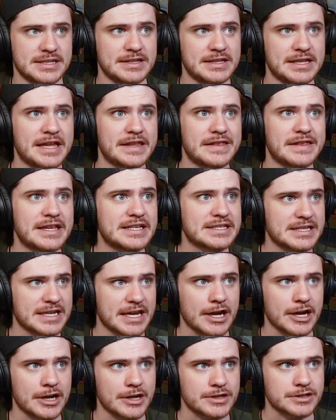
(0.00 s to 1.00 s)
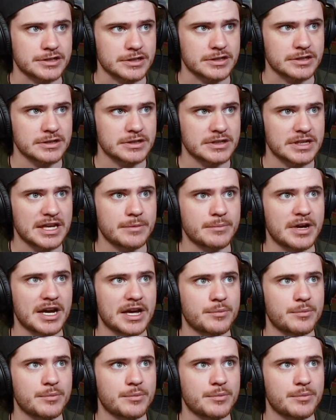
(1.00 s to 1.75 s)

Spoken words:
than this character, in my